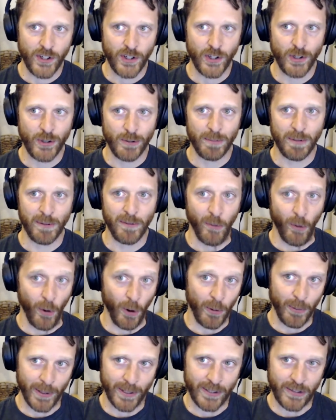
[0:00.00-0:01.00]
you
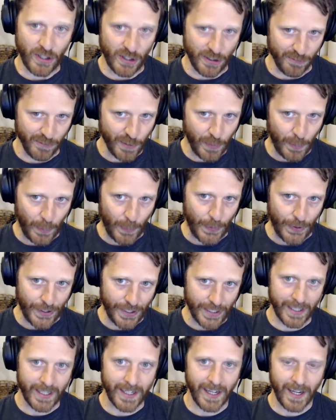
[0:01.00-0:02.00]
before we started
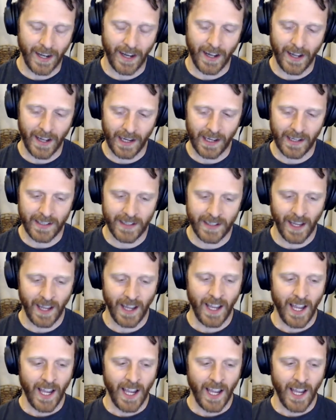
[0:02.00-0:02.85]
recording on,